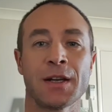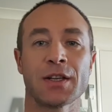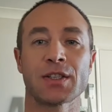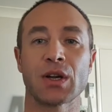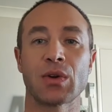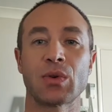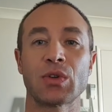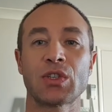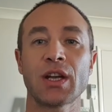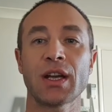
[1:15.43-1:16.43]
So
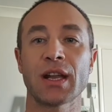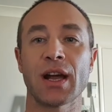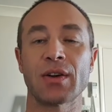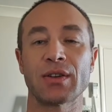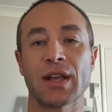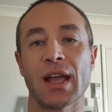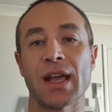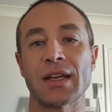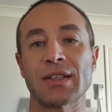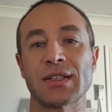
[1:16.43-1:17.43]
check it out
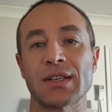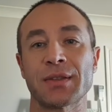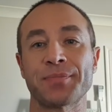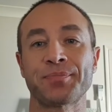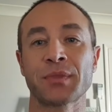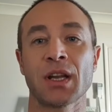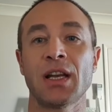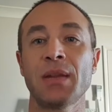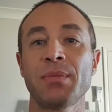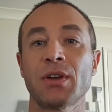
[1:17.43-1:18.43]
and
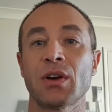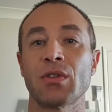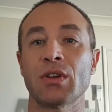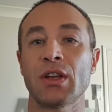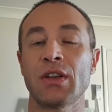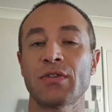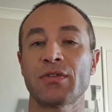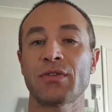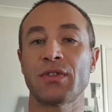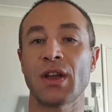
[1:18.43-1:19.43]
let me know
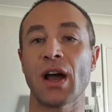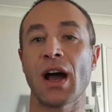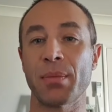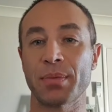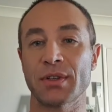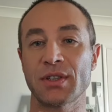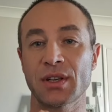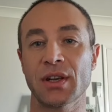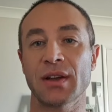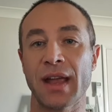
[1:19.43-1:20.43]
if there are
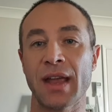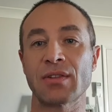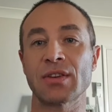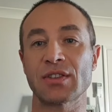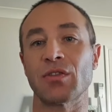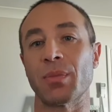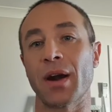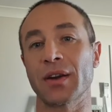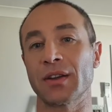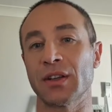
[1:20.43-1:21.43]
particular areas of
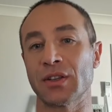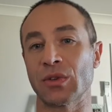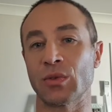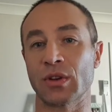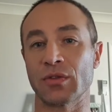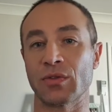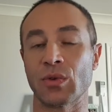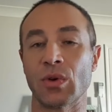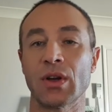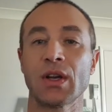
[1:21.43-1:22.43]
bargain that you're looking
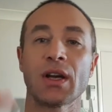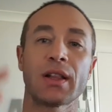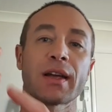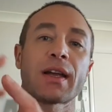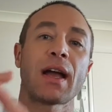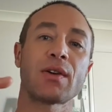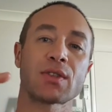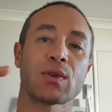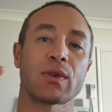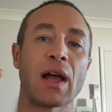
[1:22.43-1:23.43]
for, like
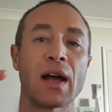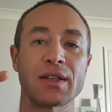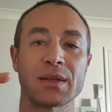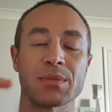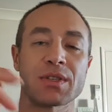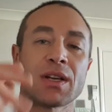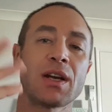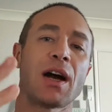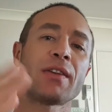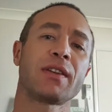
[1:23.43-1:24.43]
household items.
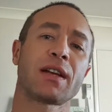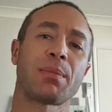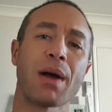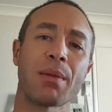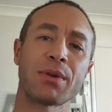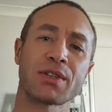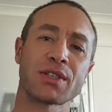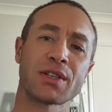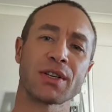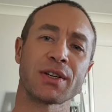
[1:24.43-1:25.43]
I think I published